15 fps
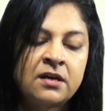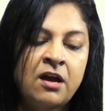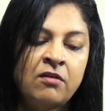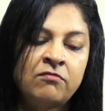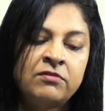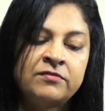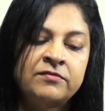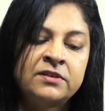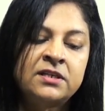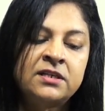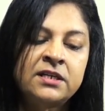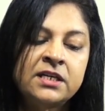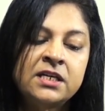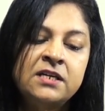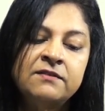
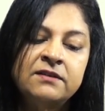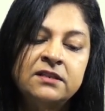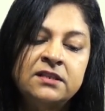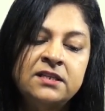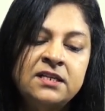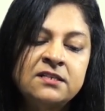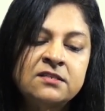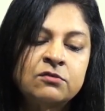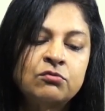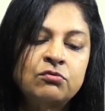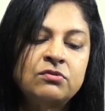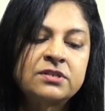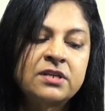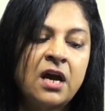However, even these rules